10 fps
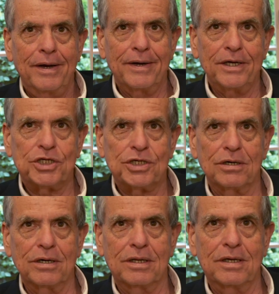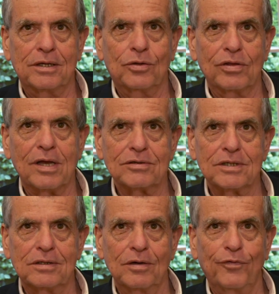and I shared the
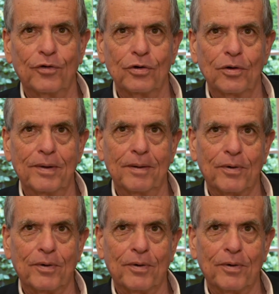2004 Nobel